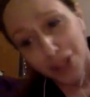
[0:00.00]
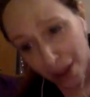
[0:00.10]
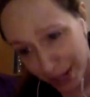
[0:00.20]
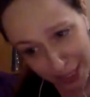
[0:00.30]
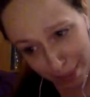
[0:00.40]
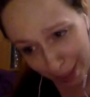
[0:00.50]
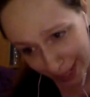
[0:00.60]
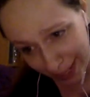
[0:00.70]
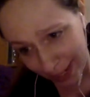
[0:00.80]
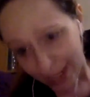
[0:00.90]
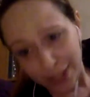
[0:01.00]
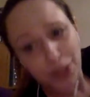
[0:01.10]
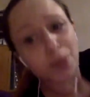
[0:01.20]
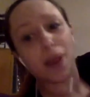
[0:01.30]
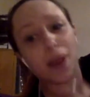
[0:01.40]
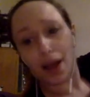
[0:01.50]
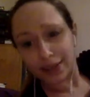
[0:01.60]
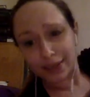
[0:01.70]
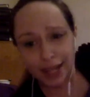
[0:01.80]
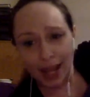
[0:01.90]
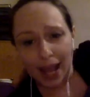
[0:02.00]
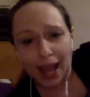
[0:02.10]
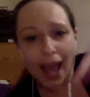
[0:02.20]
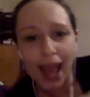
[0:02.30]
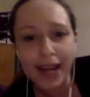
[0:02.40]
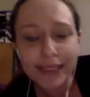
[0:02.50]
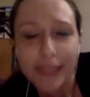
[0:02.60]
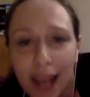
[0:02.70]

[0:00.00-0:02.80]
long it's been. Too long. And